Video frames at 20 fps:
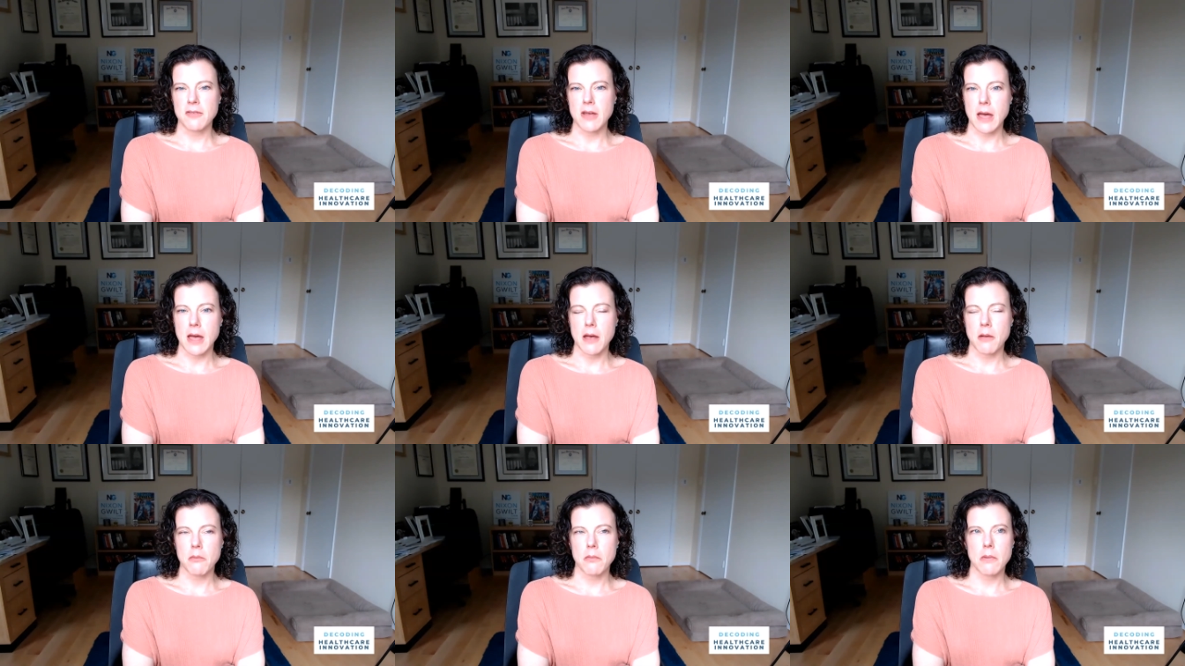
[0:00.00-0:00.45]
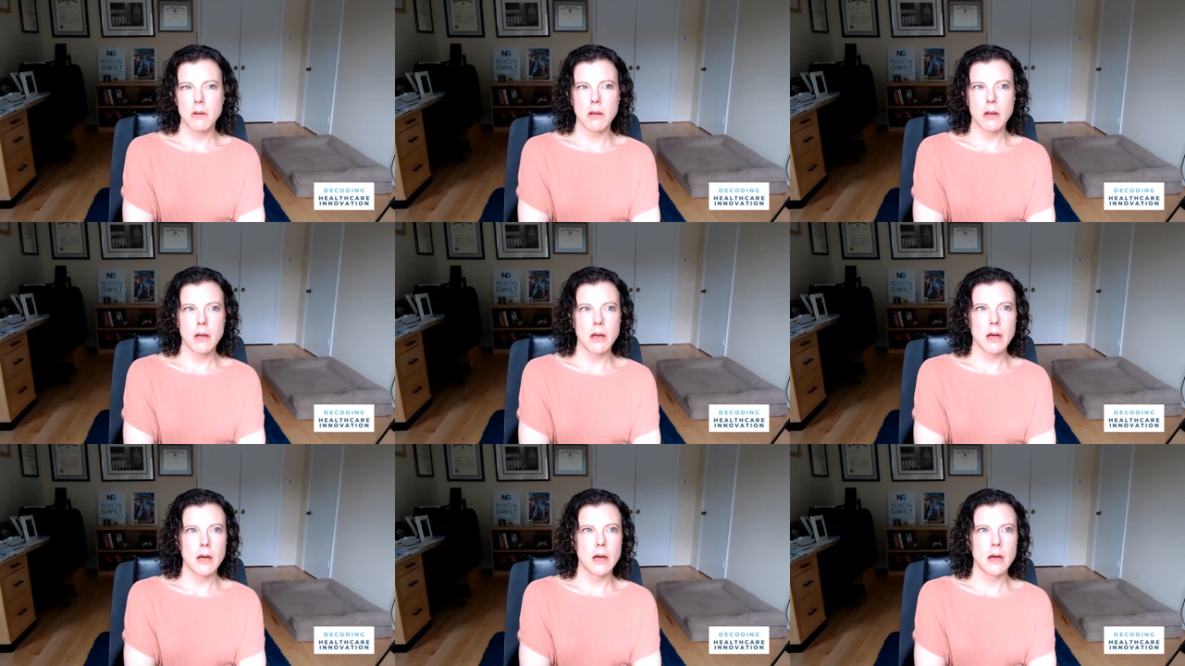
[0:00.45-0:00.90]
Um,
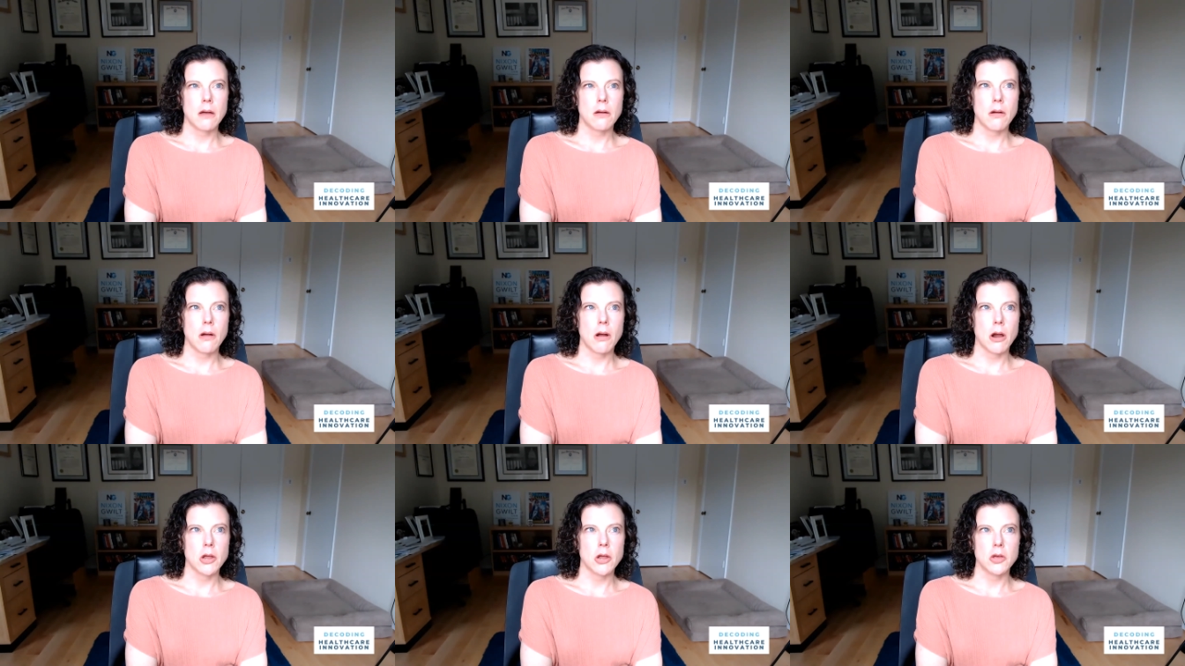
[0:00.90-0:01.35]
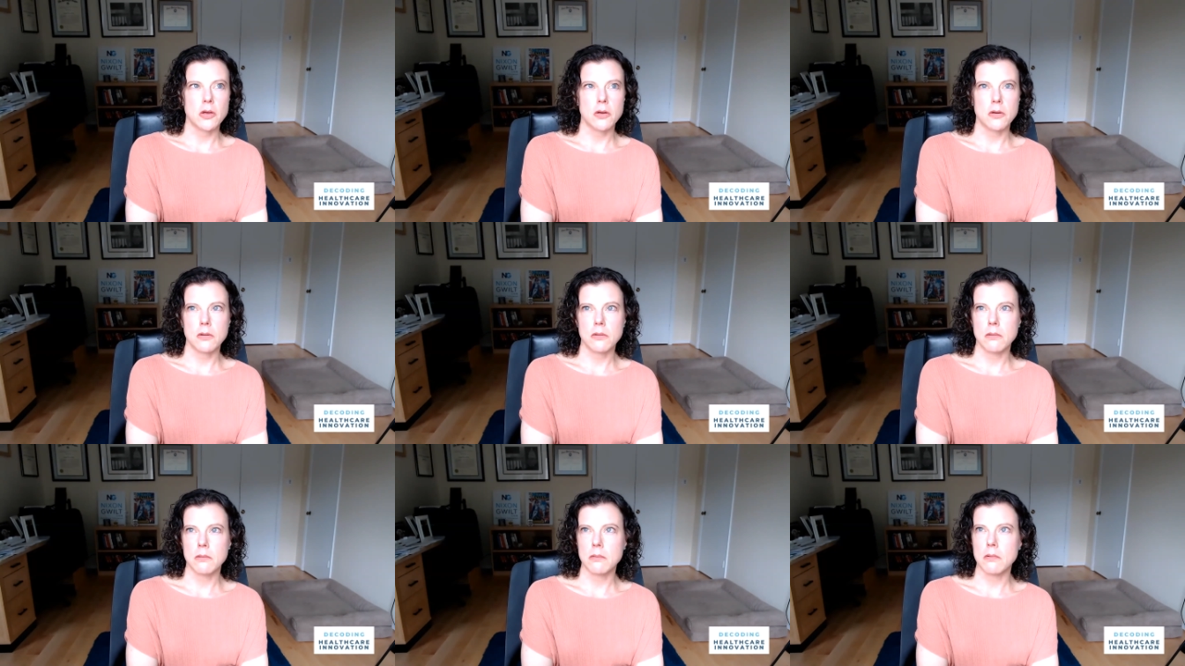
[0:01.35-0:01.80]
uh, are
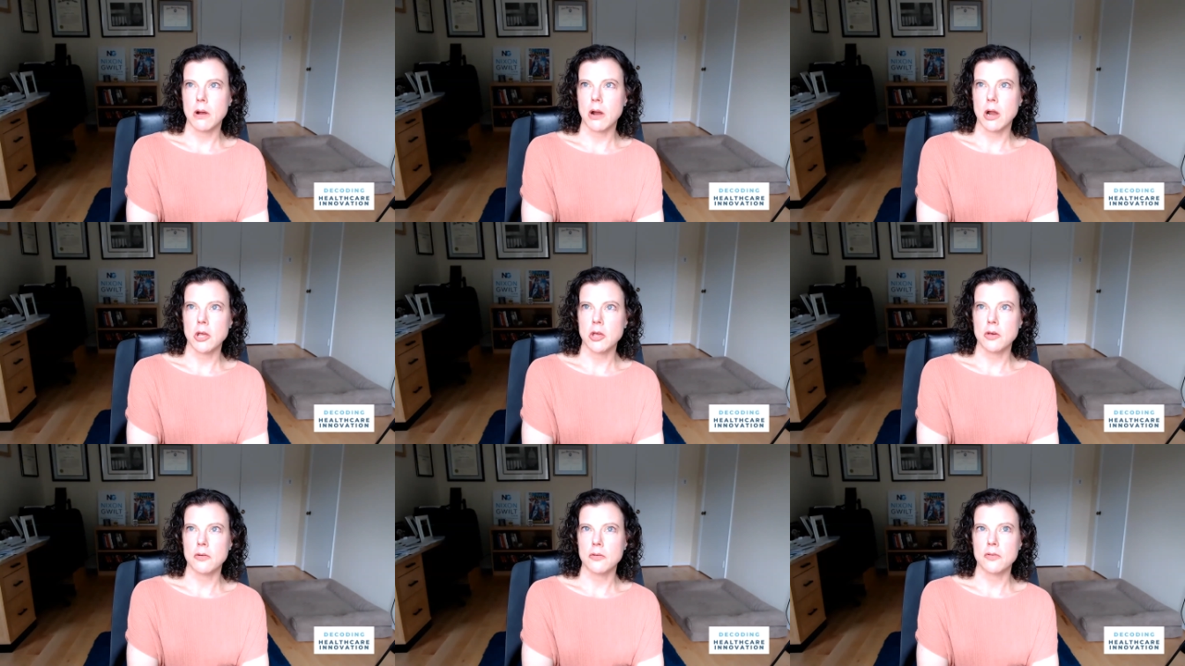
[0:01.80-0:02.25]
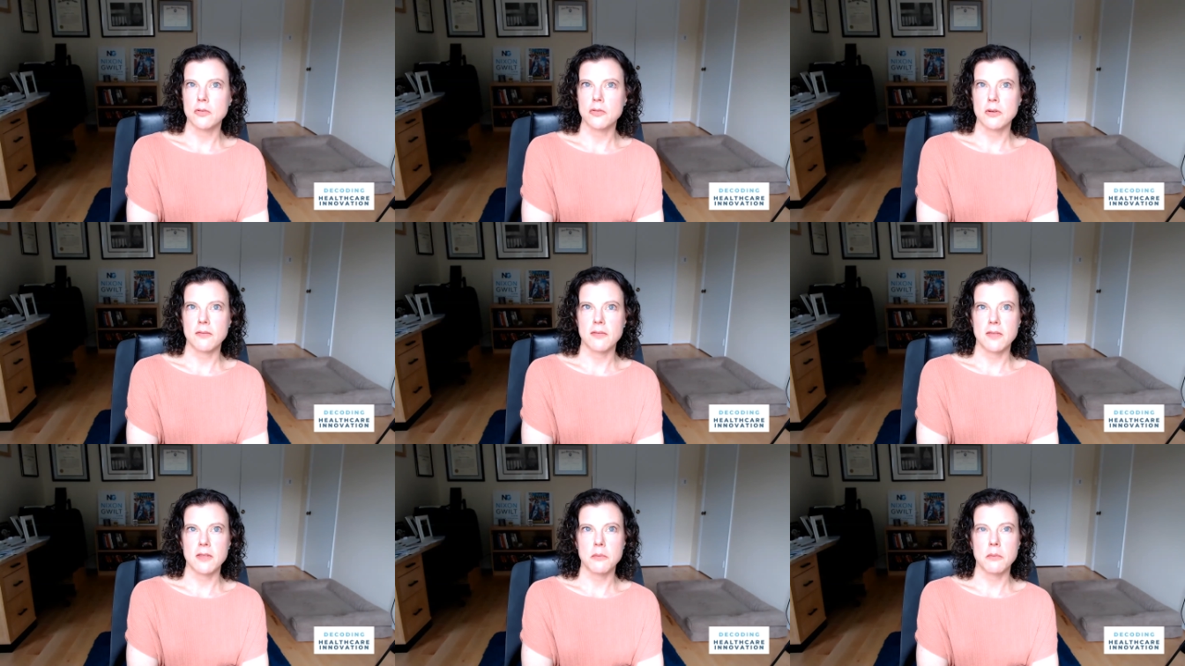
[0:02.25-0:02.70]
you are you sort
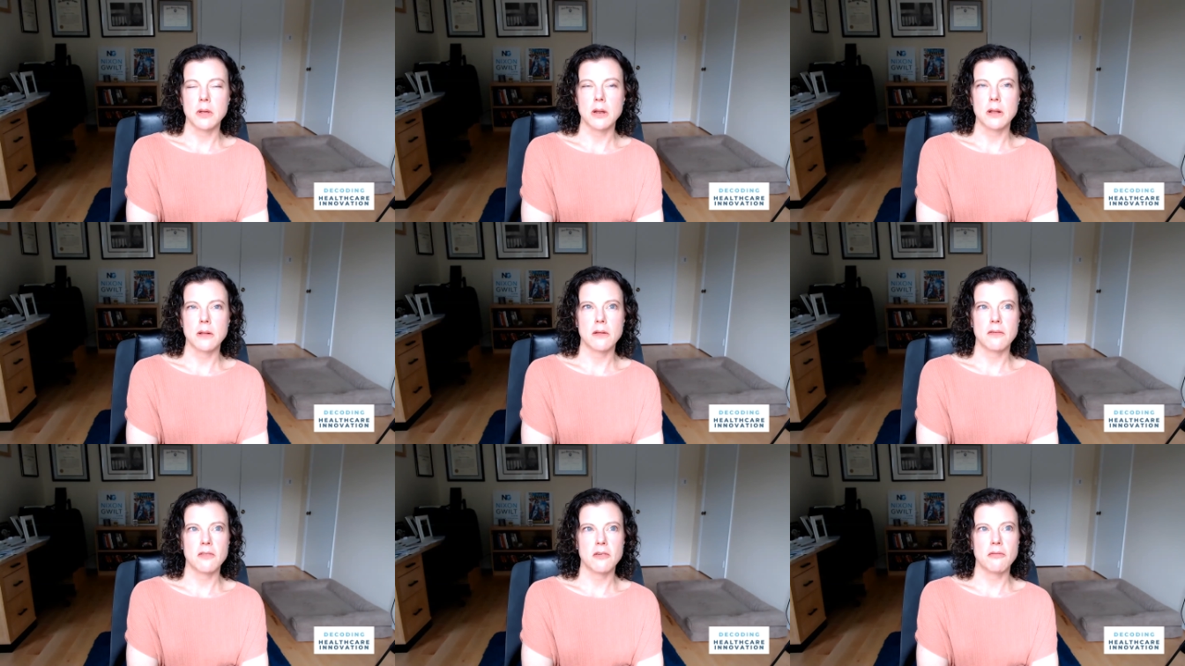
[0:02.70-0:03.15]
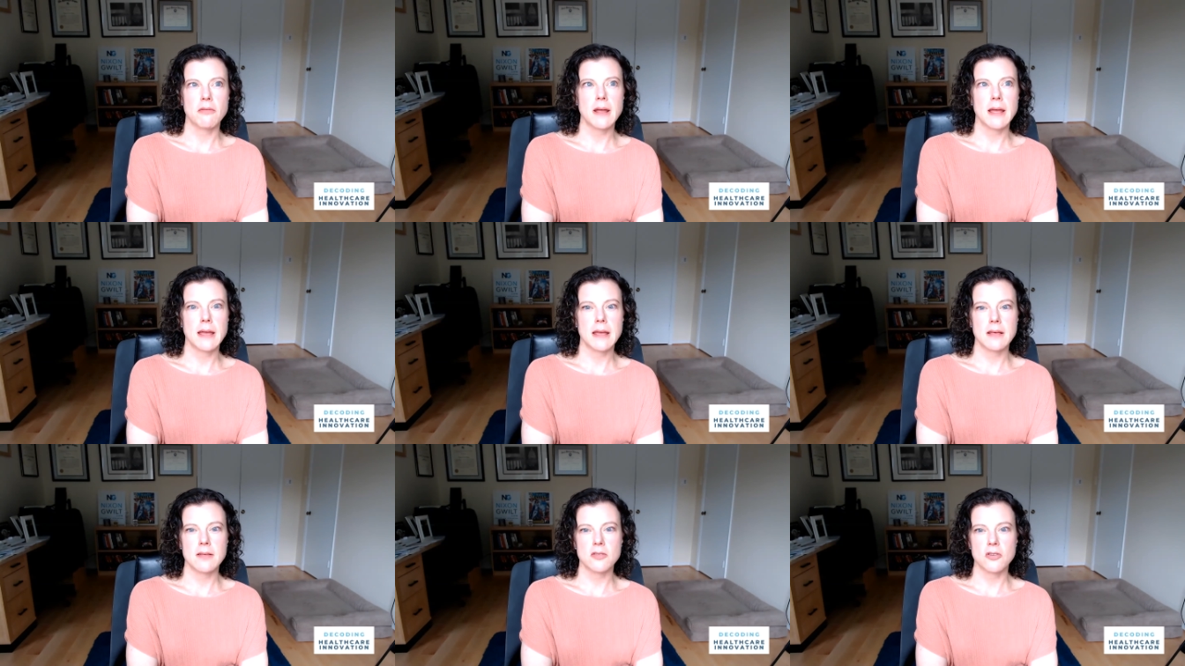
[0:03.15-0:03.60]
of in the middle of a
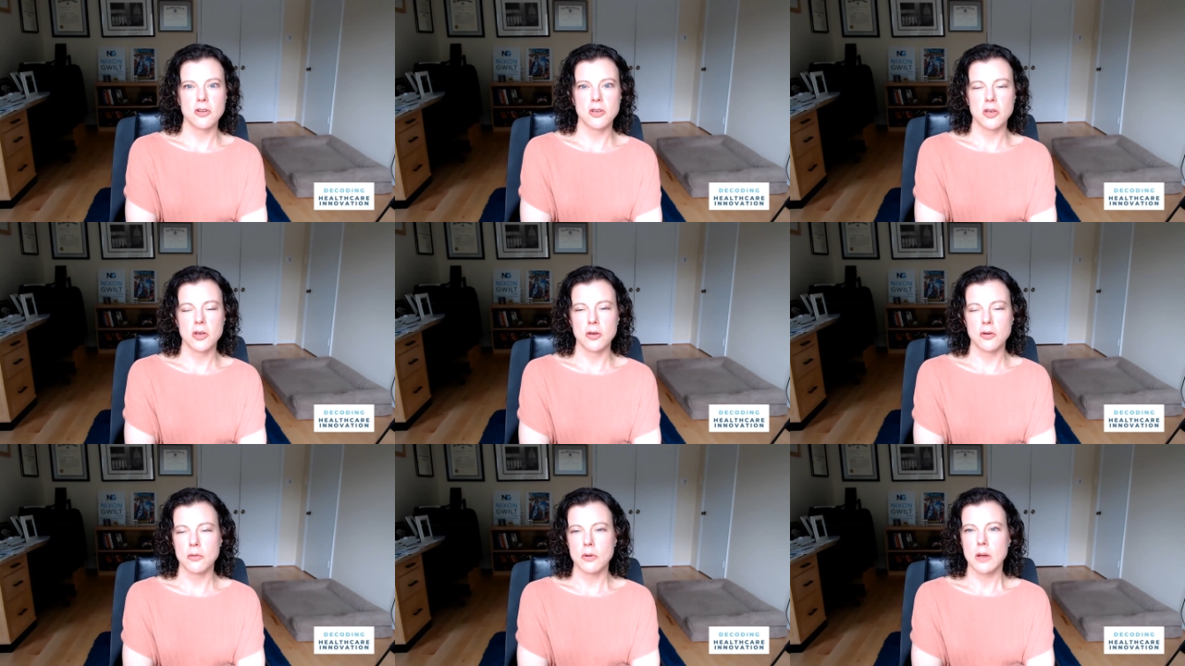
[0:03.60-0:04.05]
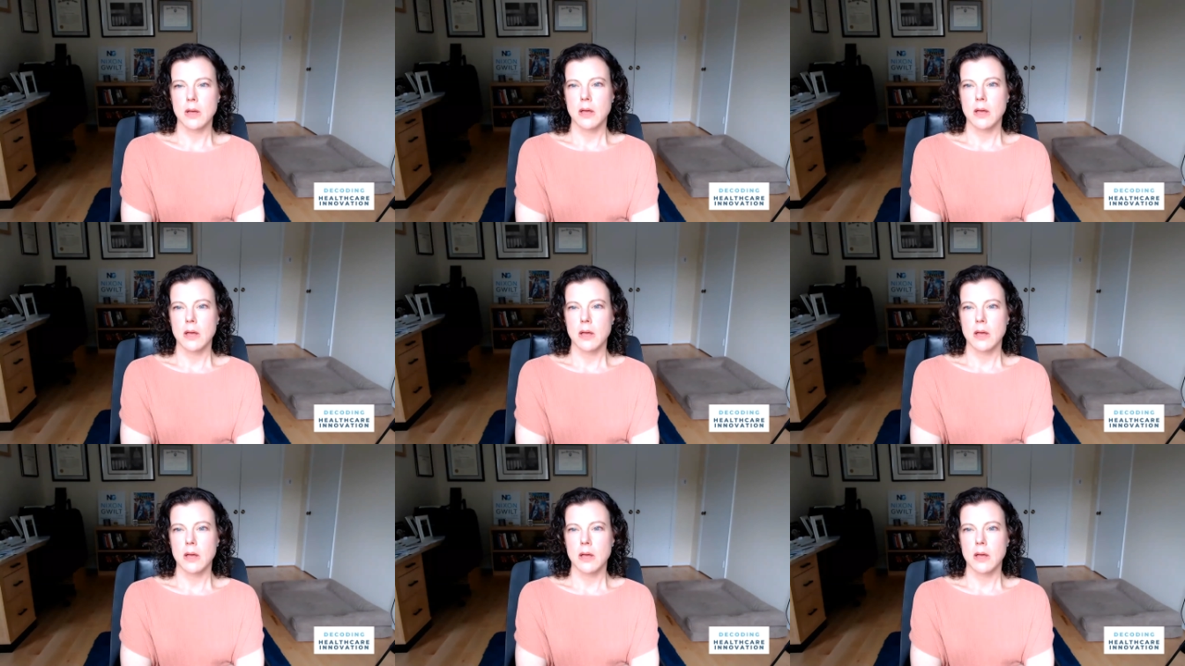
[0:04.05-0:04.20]
raise? Are you